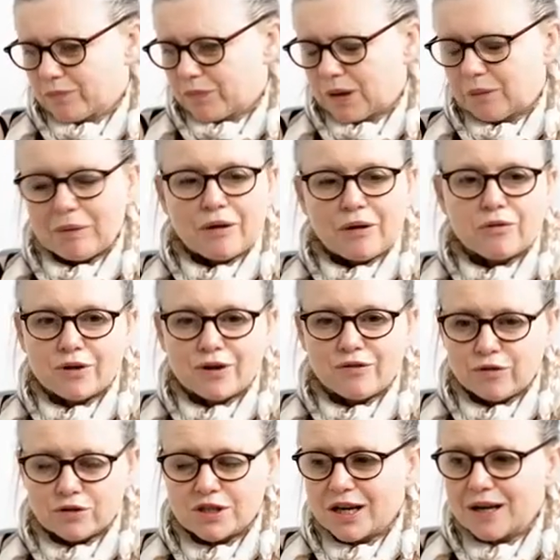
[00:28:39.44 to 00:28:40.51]
about three or
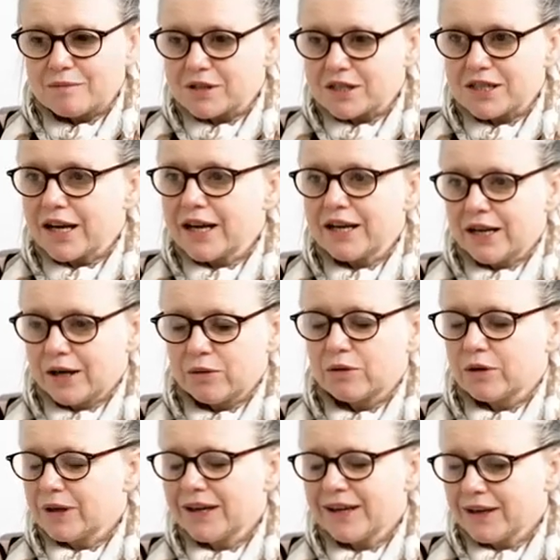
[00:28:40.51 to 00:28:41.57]
four times a day
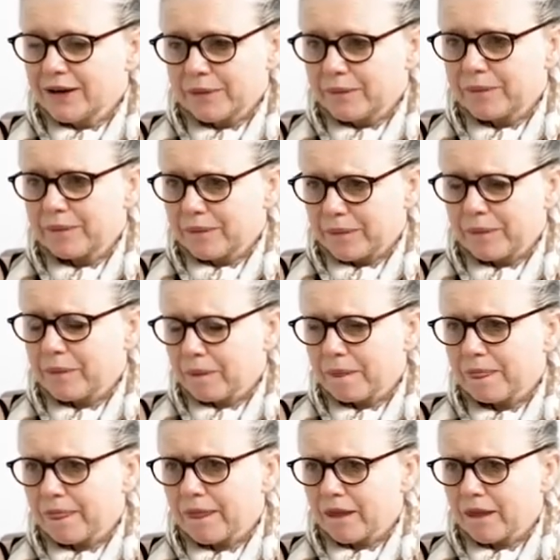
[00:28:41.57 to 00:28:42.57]
now. Yeah. Okay.